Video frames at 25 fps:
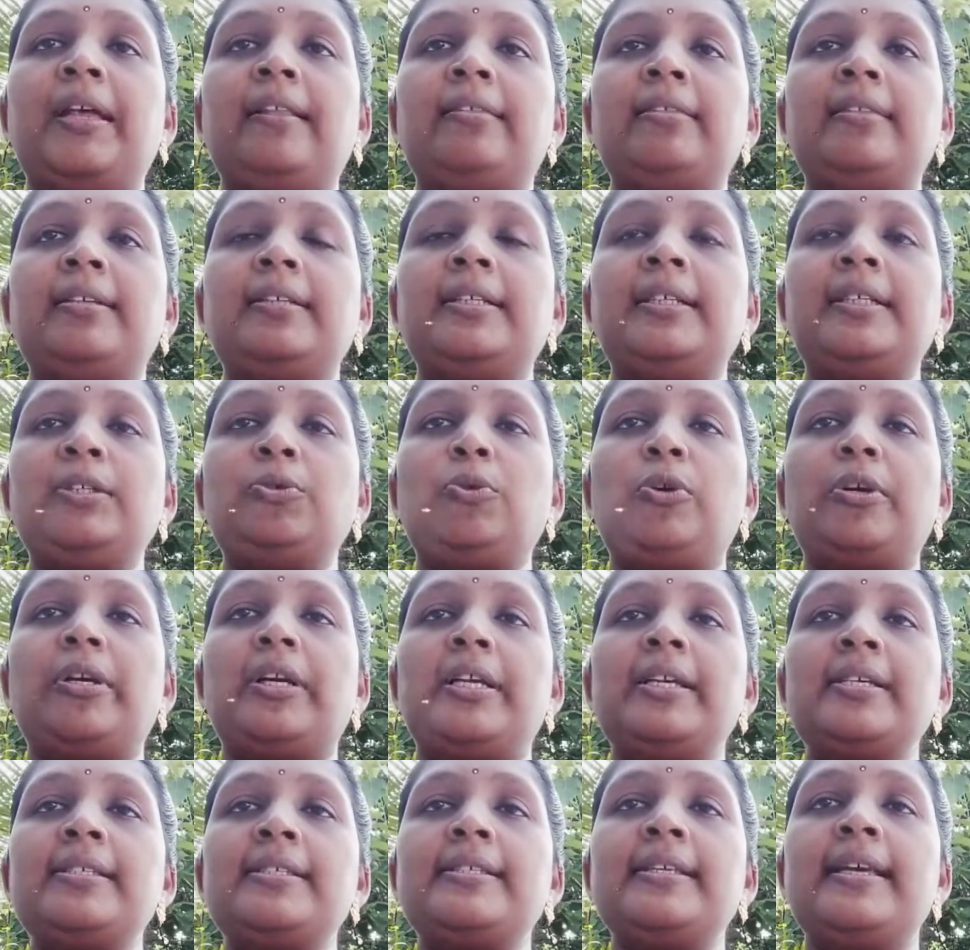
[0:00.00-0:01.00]
Third one
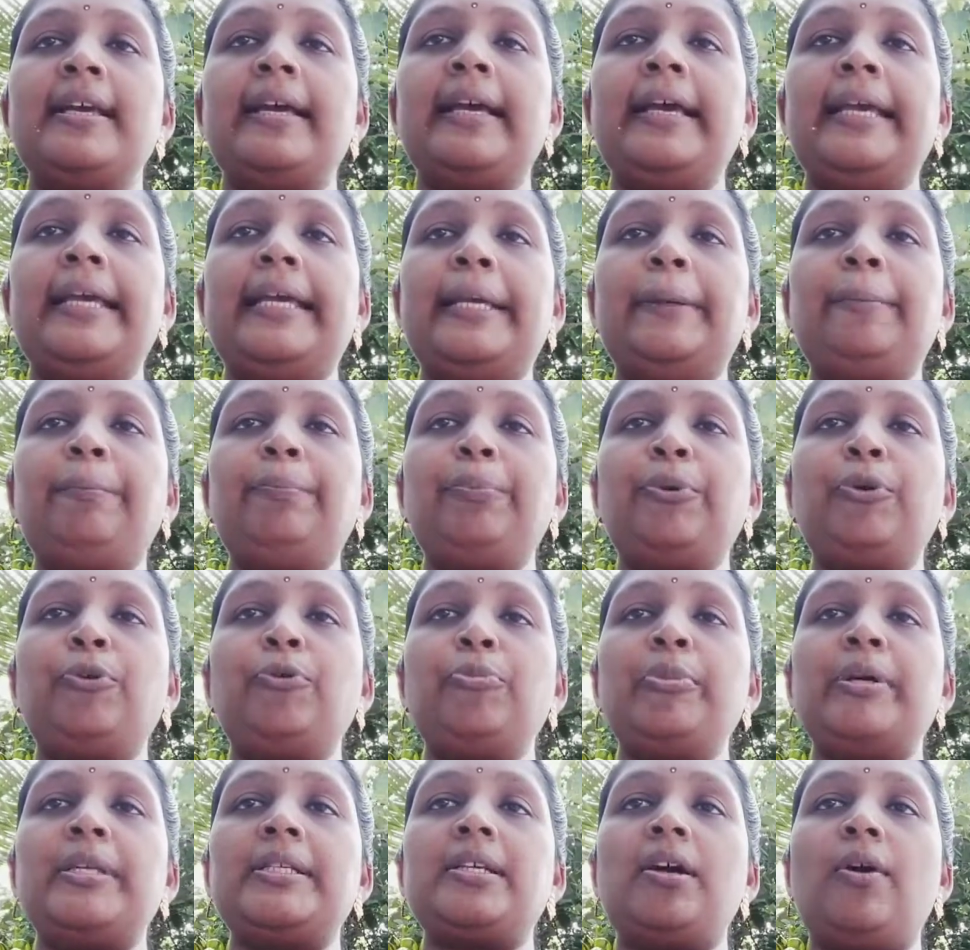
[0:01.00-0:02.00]
is
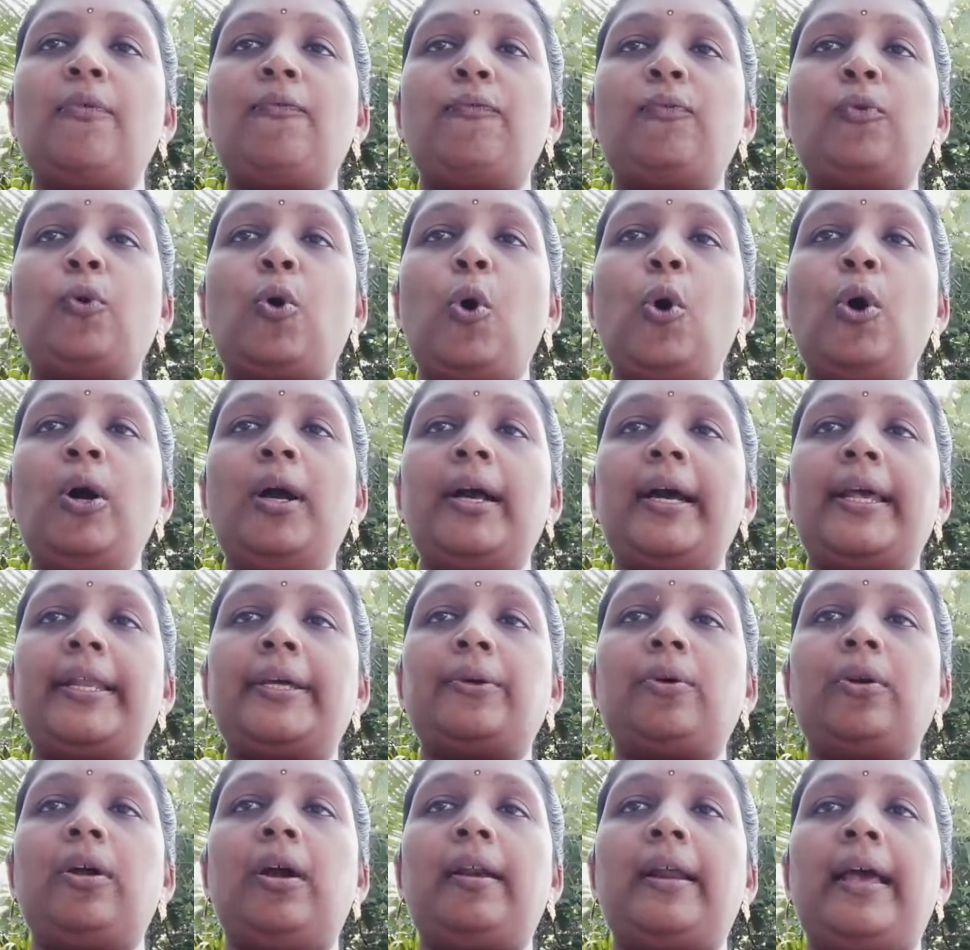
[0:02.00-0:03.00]
improvement of
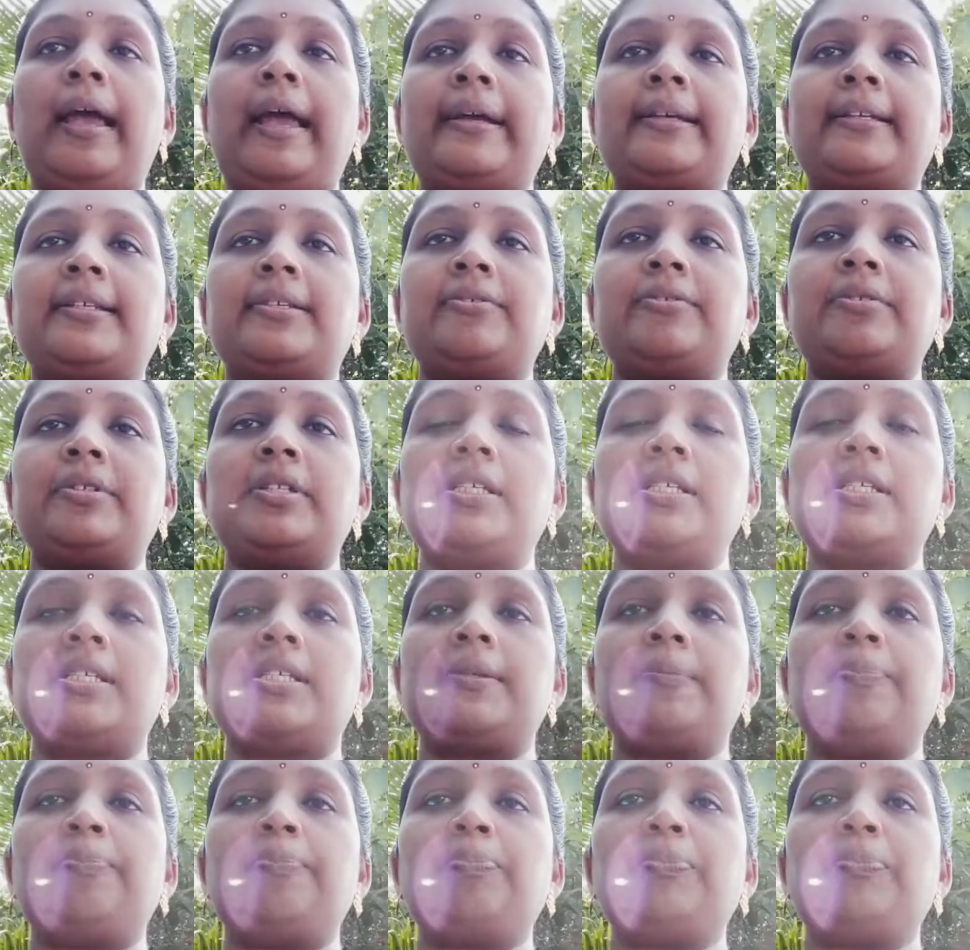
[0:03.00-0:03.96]
co-curricular activities.